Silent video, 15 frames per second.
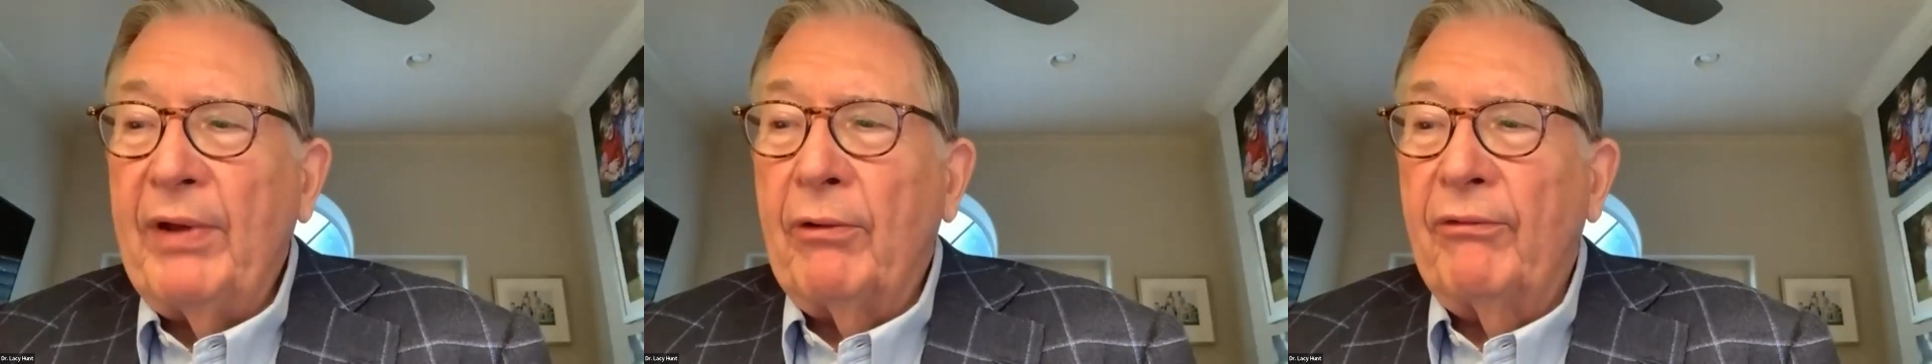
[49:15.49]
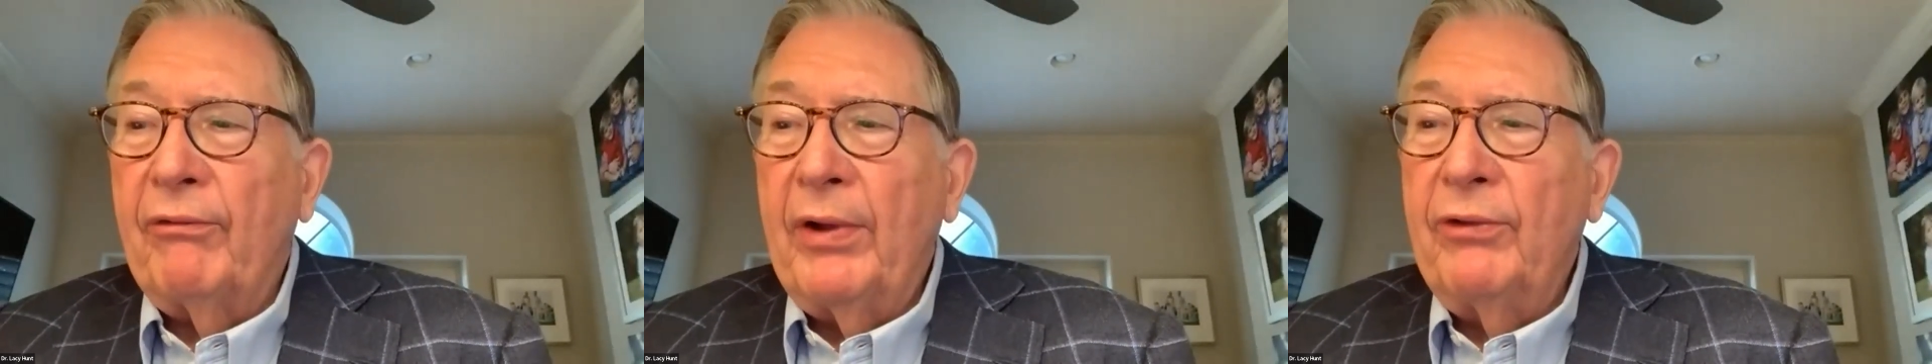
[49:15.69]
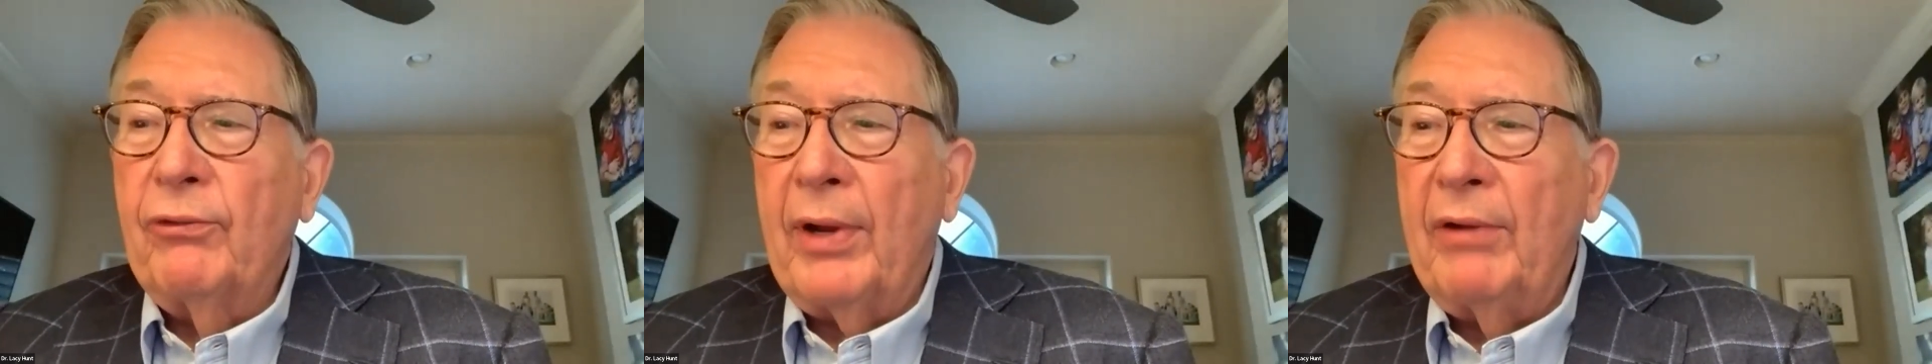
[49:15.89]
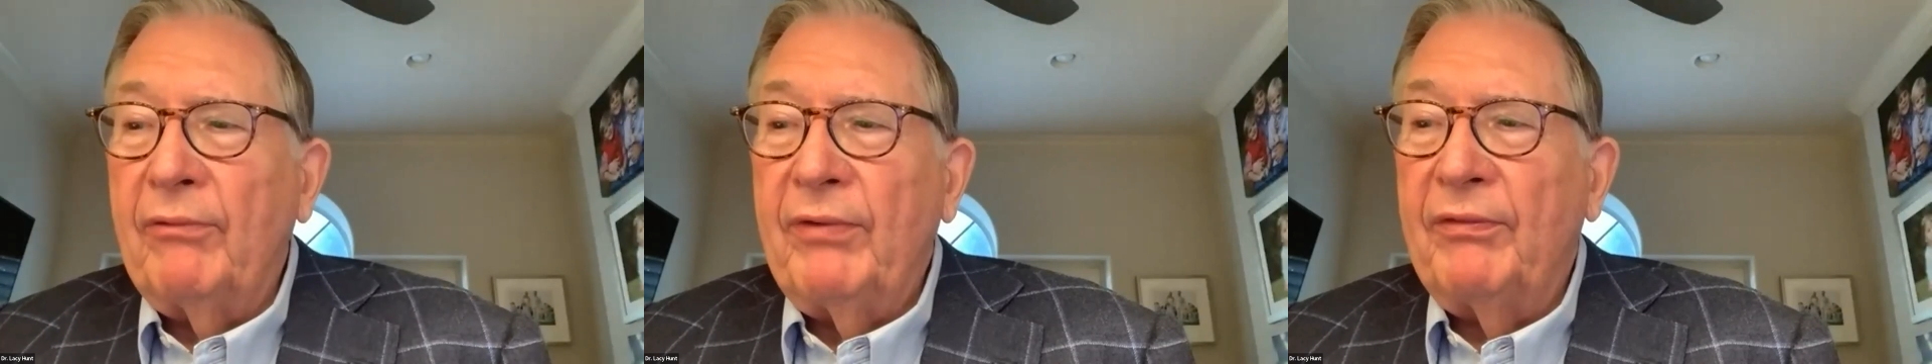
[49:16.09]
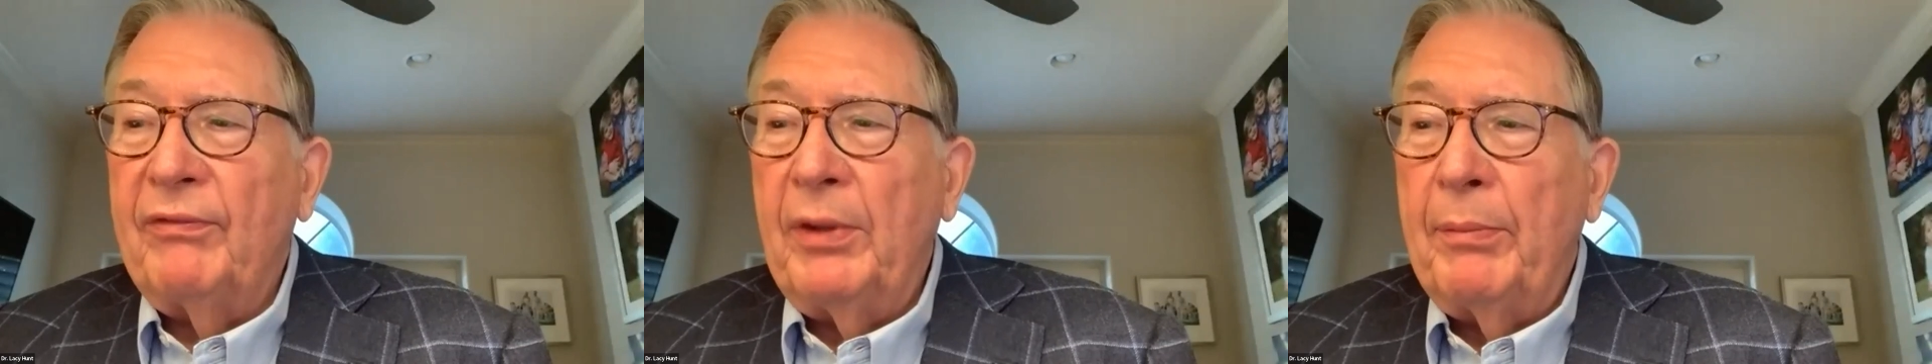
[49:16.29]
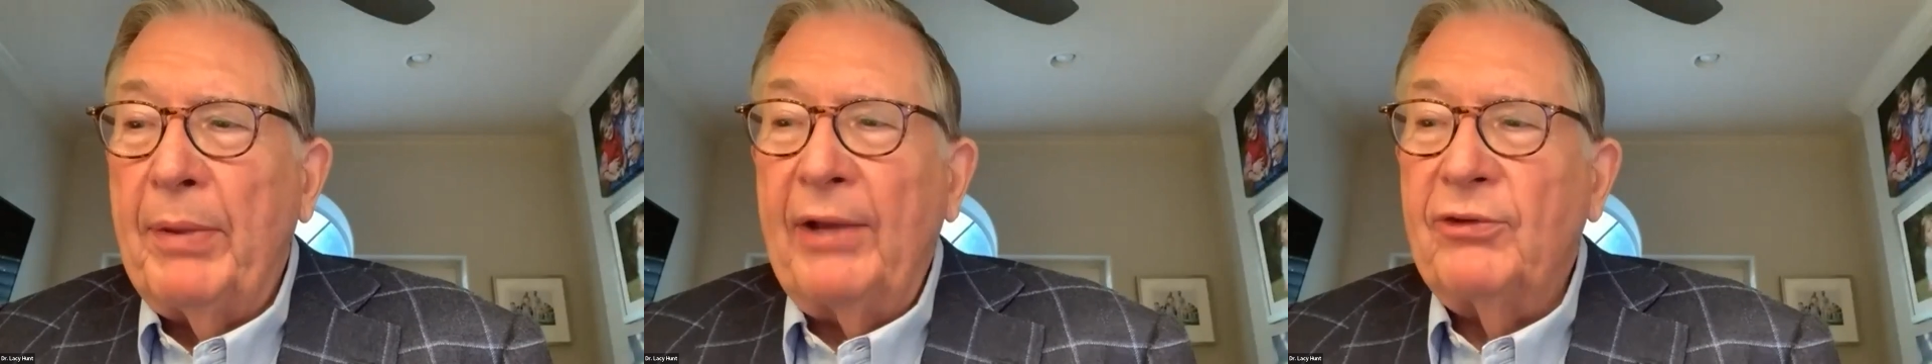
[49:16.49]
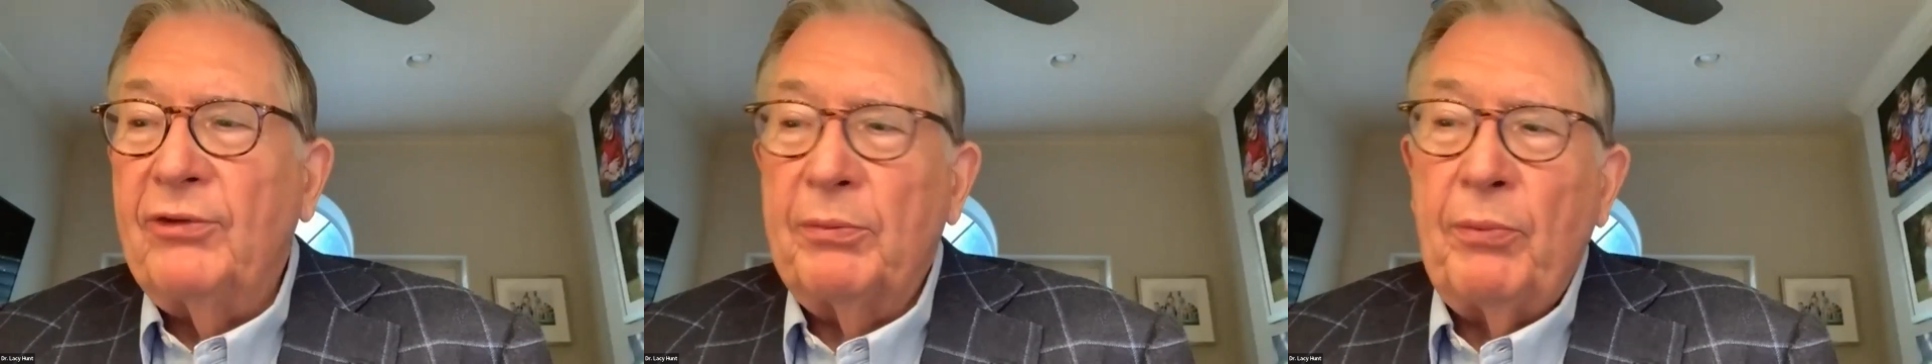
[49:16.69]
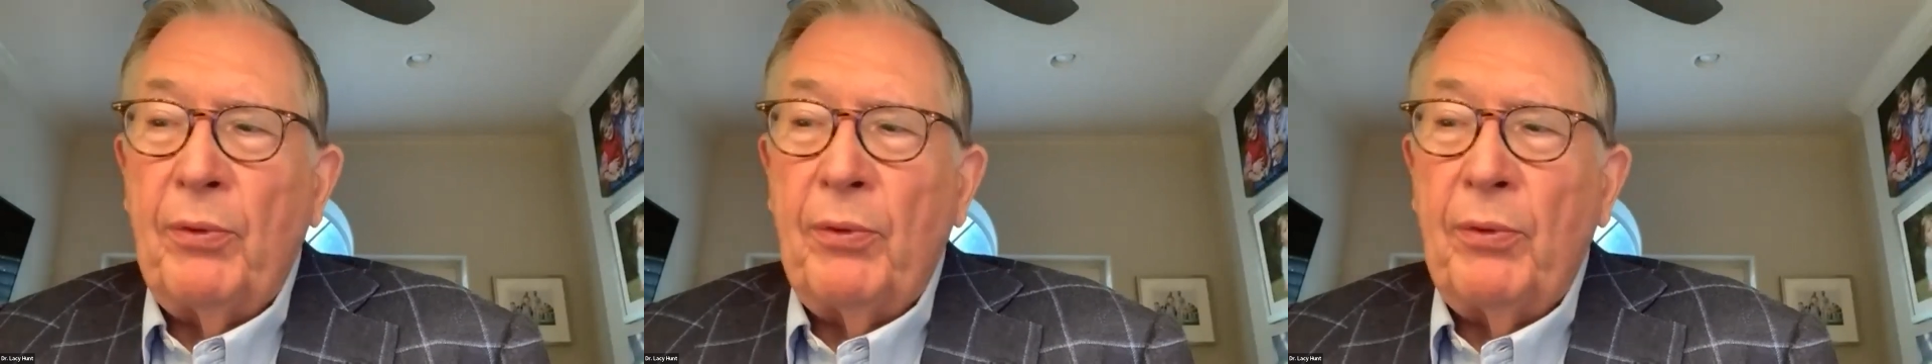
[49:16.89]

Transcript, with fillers: federal funds rate 50 basis